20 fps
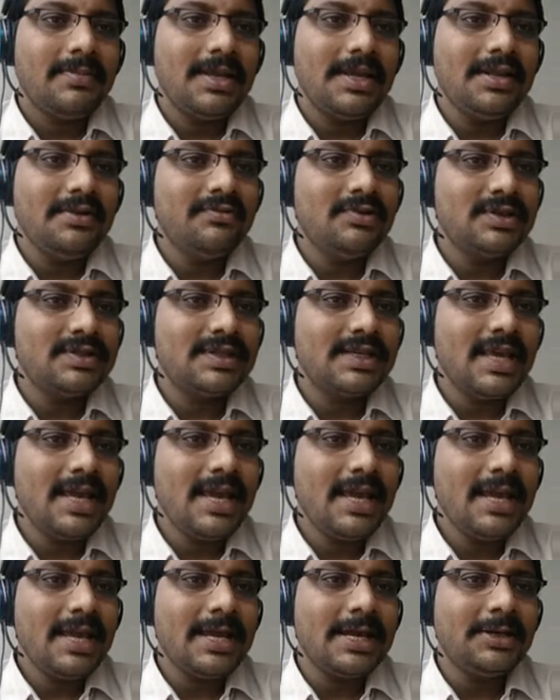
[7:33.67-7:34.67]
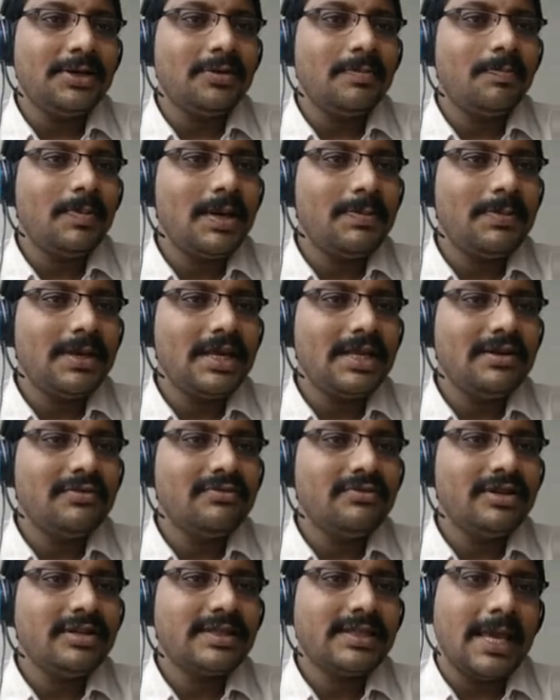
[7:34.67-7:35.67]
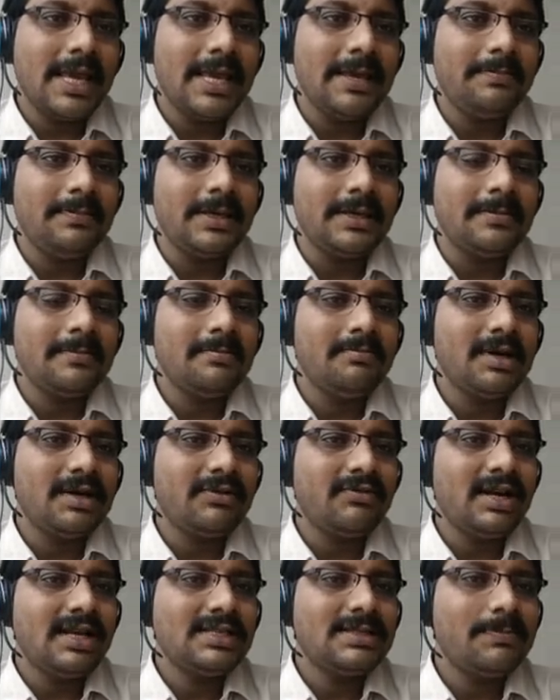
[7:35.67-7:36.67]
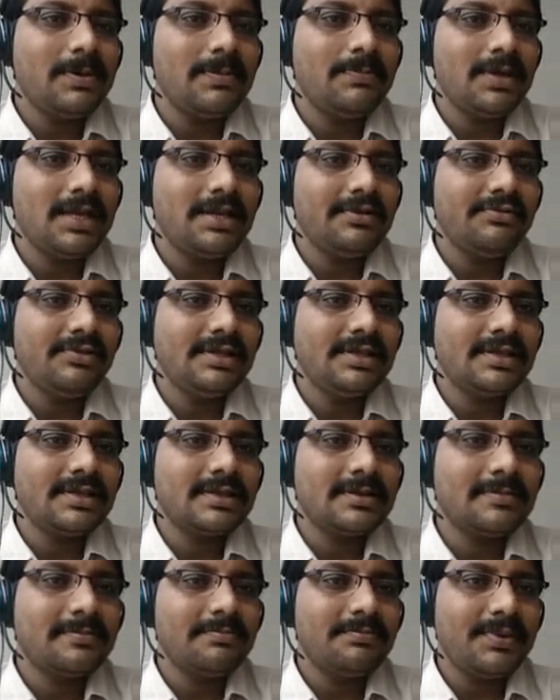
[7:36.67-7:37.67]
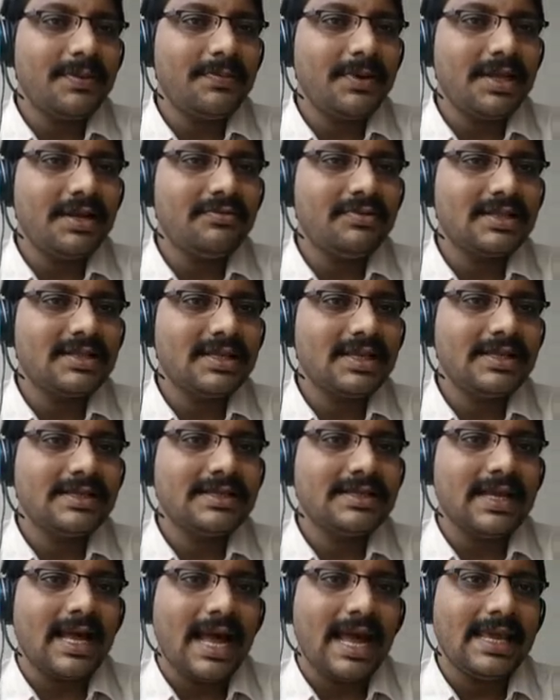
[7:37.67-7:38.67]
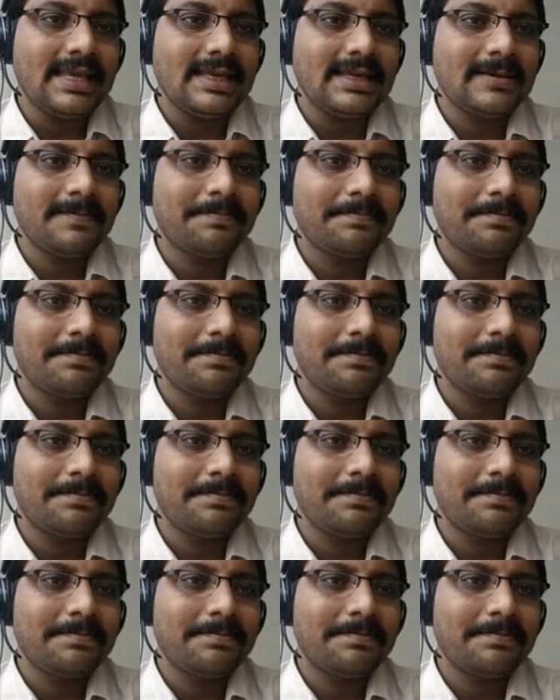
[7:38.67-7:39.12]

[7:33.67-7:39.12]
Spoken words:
P inverse A into PP inverse AP. But what is PP inverse? PP inverse is I.